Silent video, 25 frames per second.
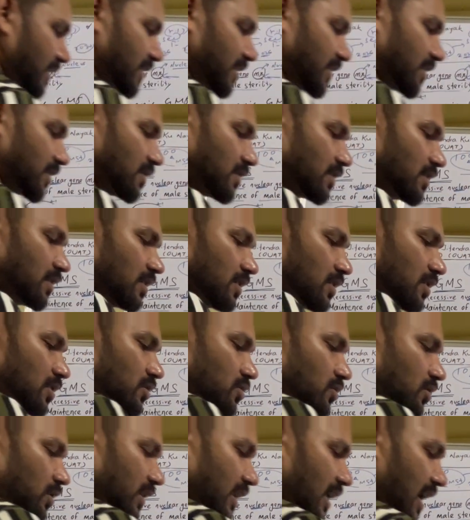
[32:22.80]
gene. So
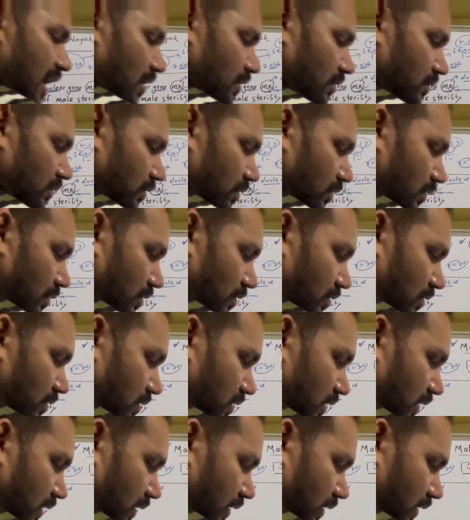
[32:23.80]
now see,